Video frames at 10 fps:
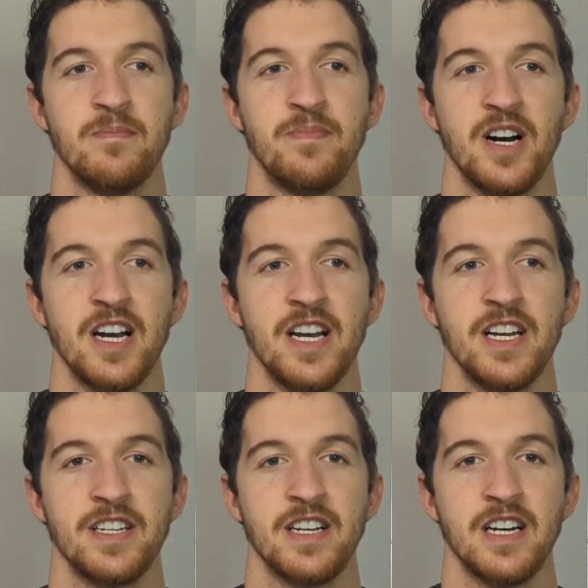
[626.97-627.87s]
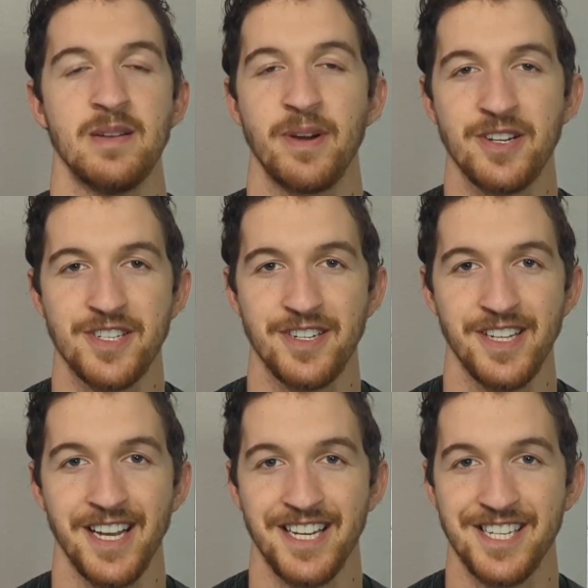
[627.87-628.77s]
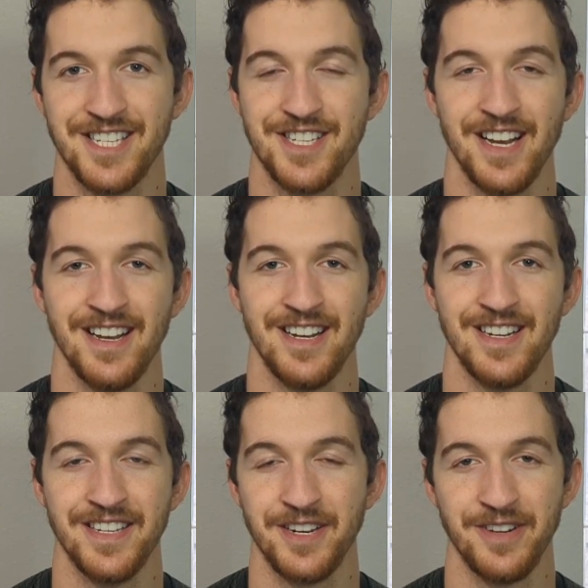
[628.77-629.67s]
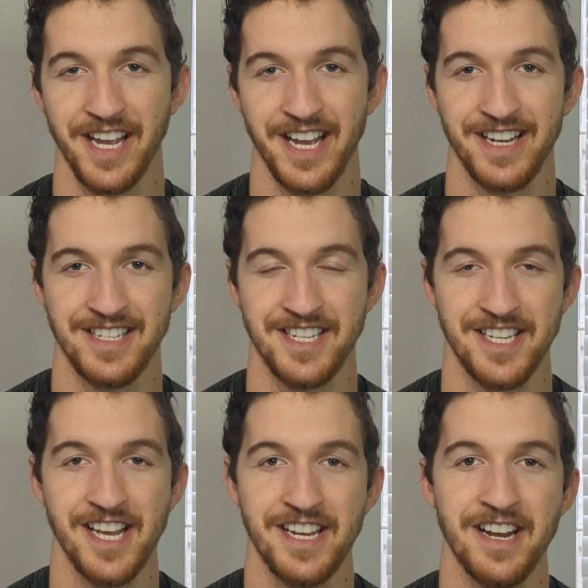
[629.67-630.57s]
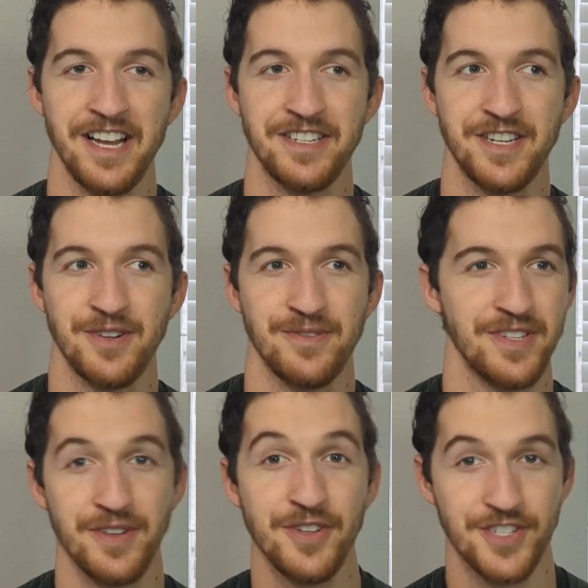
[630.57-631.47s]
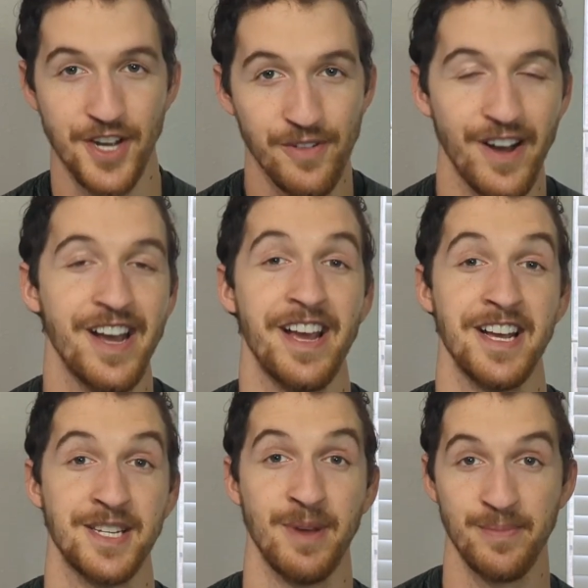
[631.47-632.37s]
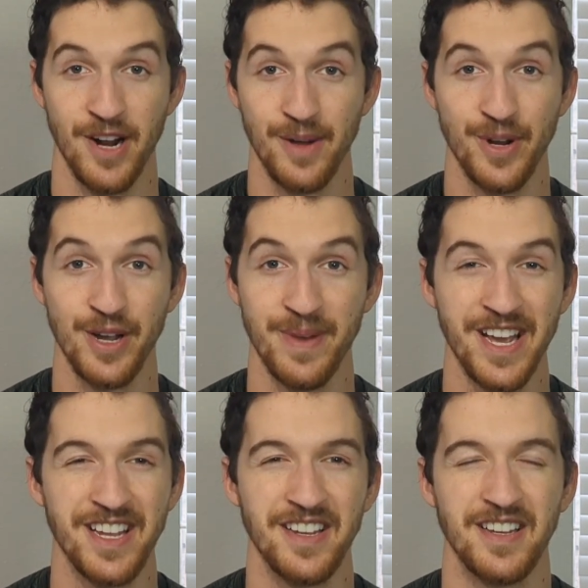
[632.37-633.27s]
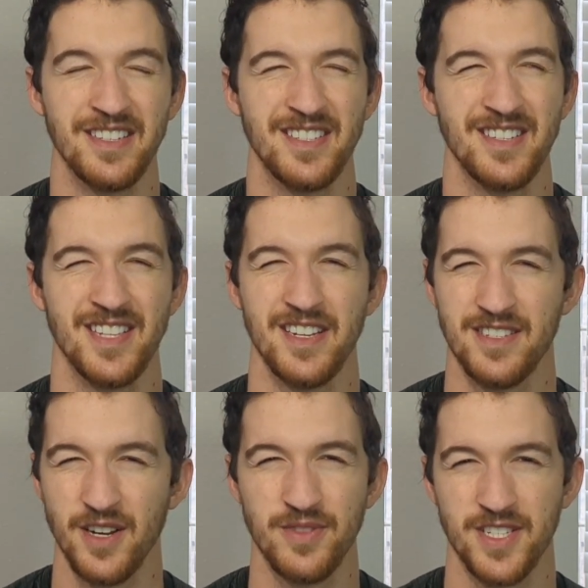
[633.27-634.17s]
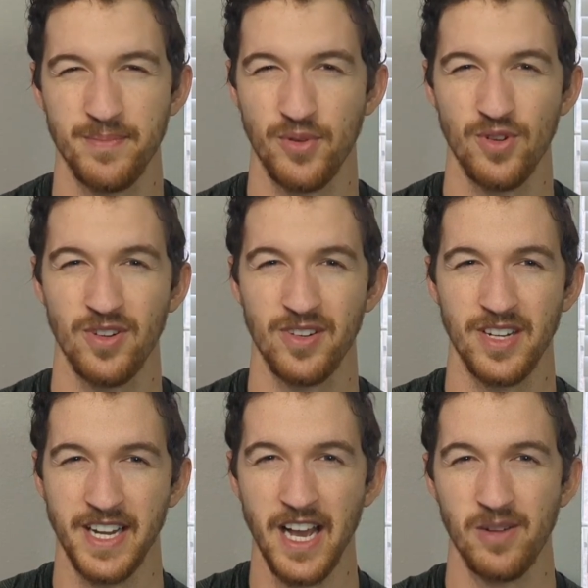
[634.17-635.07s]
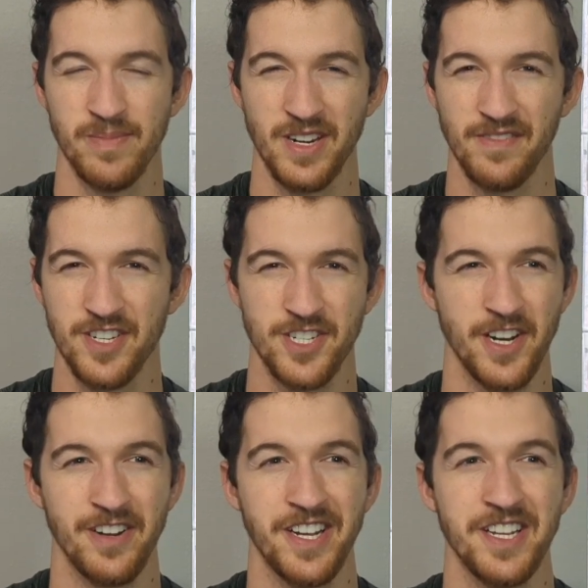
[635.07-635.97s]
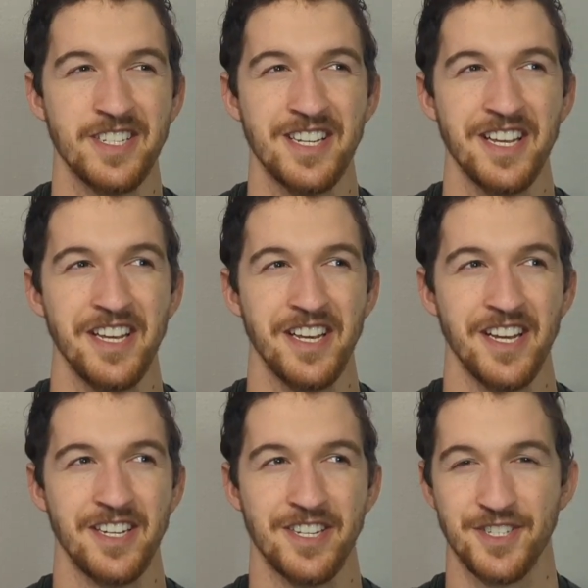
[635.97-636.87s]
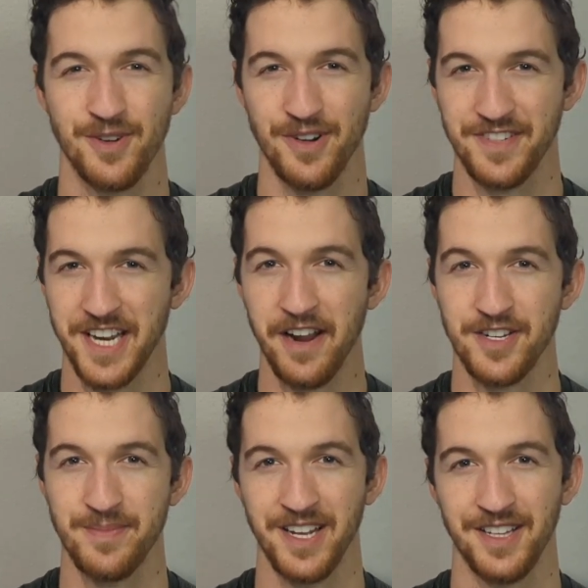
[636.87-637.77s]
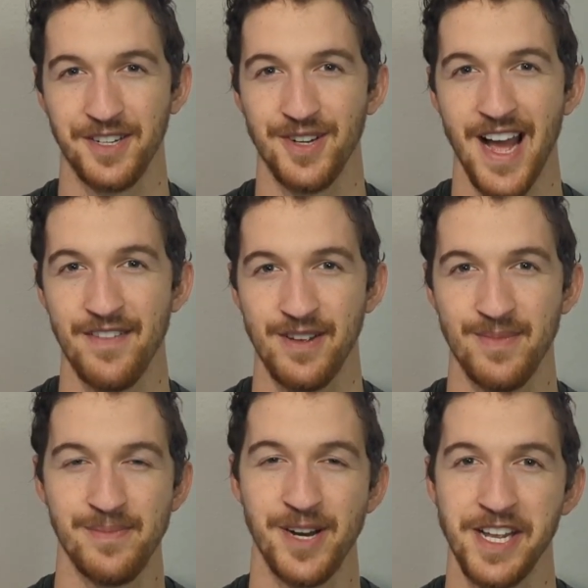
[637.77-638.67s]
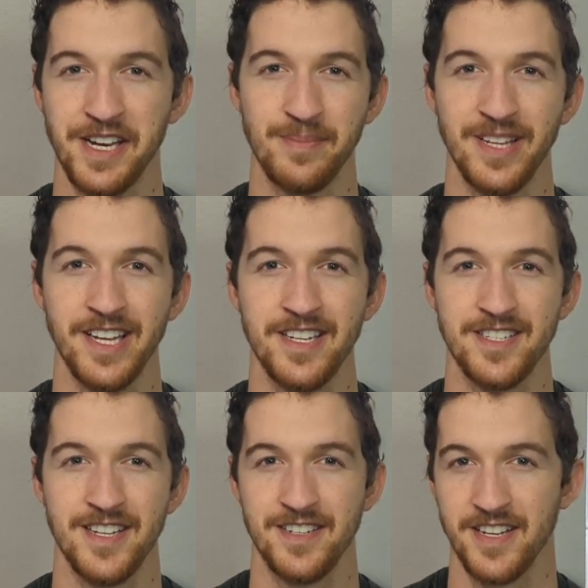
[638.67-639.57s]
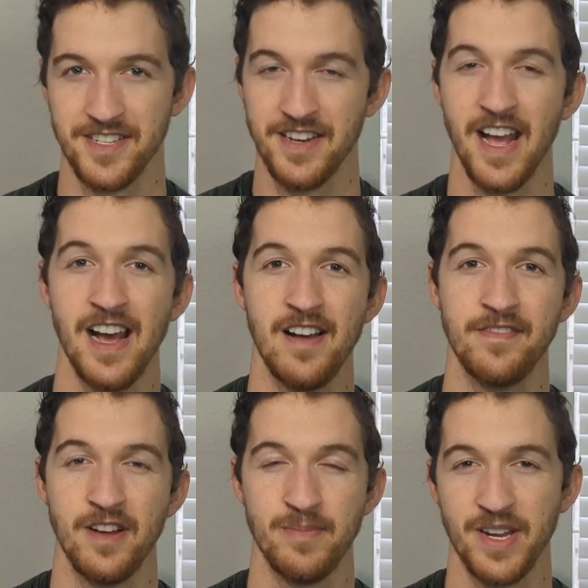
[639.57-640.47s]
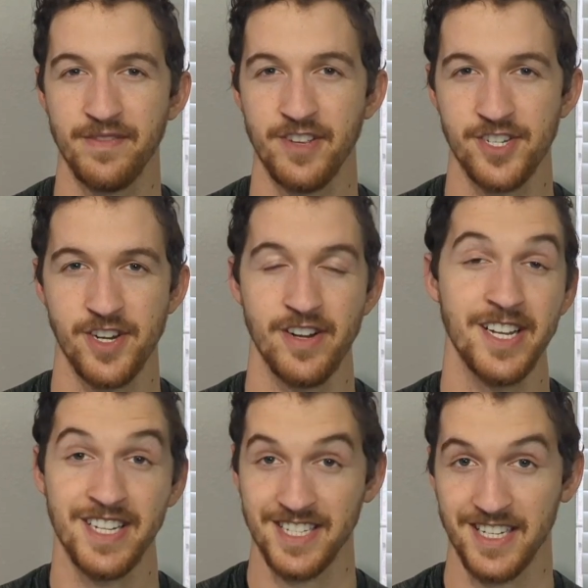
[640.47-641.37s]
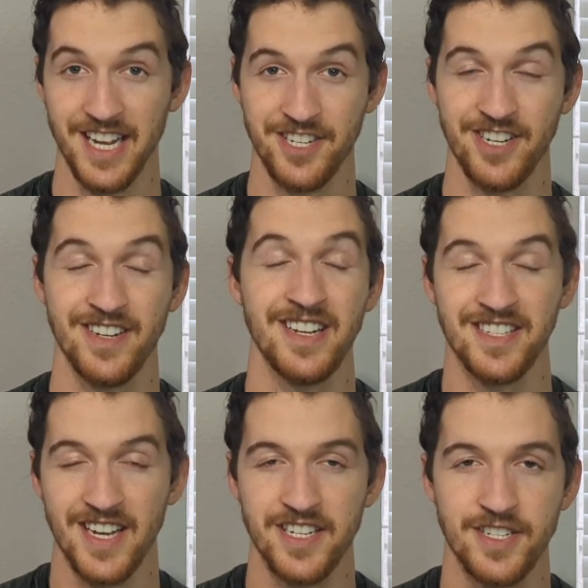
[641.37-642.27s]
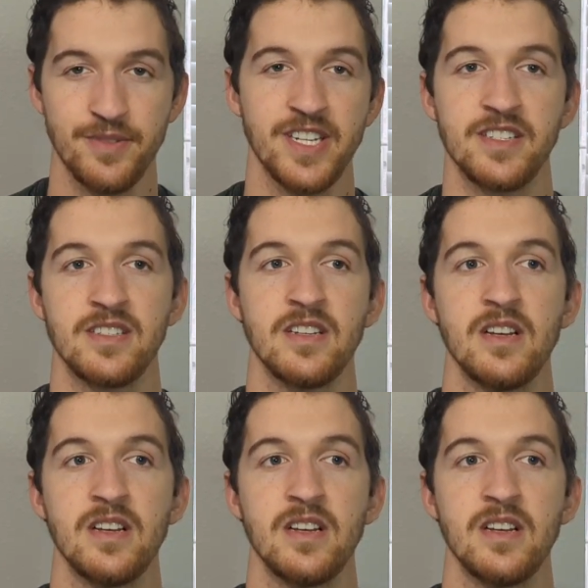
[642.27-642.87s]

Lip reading: But personally, I just, again, as I said, I don't use SoFi as my primary bank since they don't support account beneficiaries. It just sort of scares me a little having my money in a place that doesn't have a beneficiary designation assigned to it.